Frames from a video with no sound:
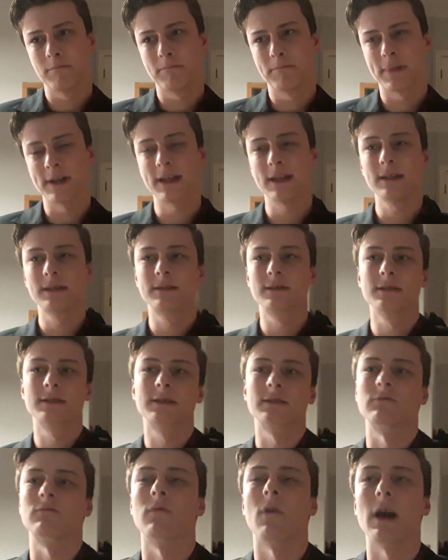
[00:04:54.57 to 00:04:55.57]
But it is just
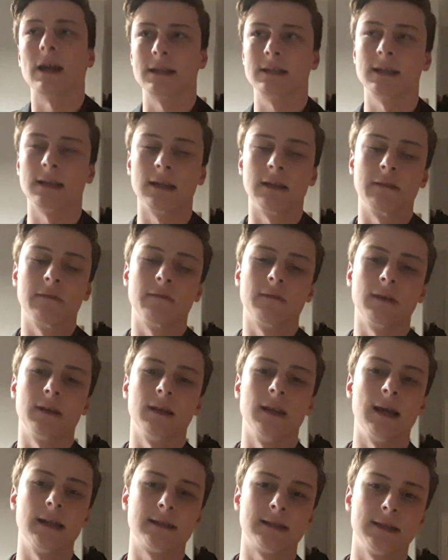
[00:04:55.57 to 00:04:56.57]
the writing that
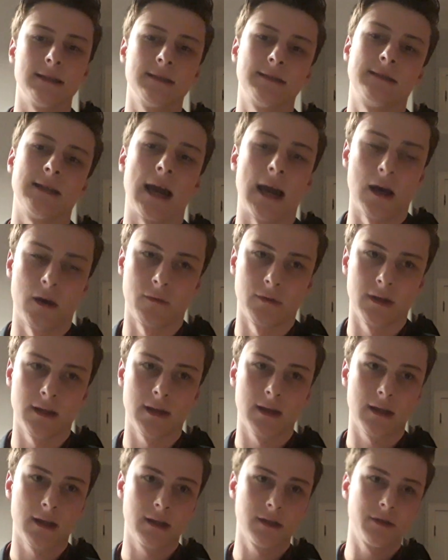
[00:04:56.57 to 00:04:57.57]
lets it down.
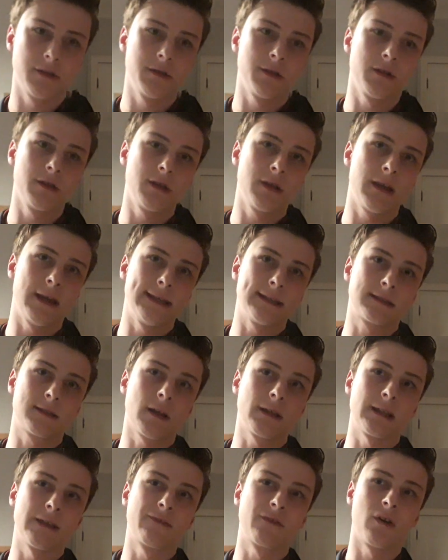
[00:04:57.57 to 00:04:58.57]
It's
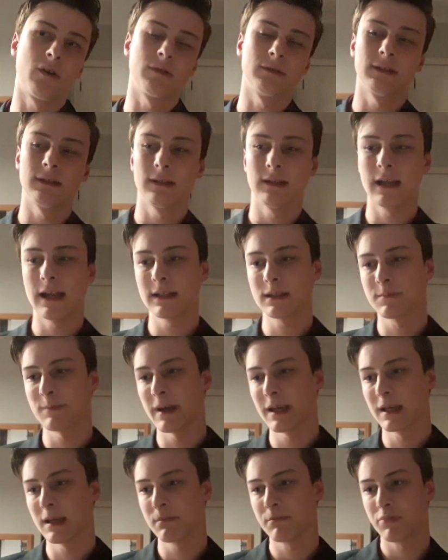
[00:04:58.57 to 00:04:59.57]
like they've gone, let's
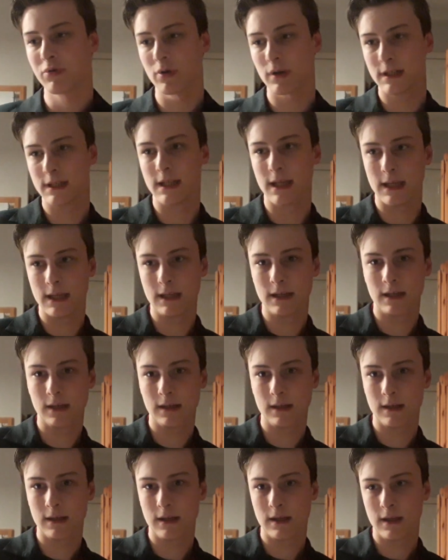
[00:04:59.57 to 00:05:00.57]
make it pretty,
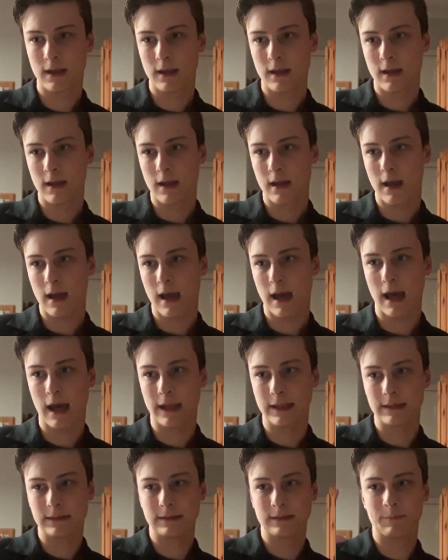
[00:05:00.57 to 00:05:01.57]

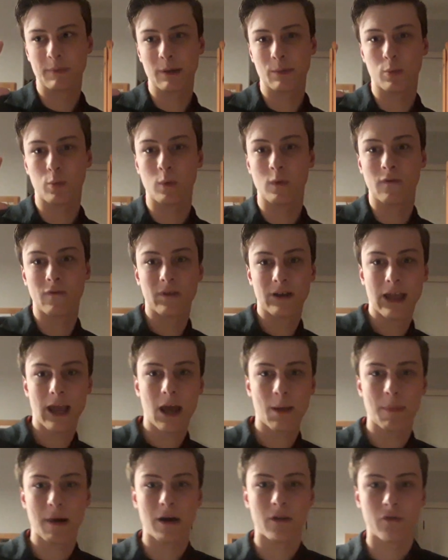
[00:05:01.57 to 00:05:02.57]
and people will forget
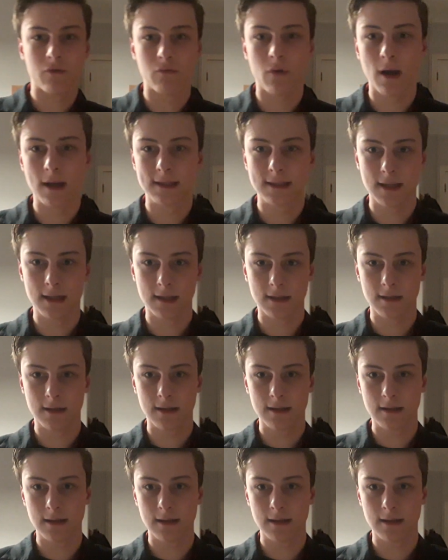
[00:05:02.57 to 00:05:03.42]
about the writing.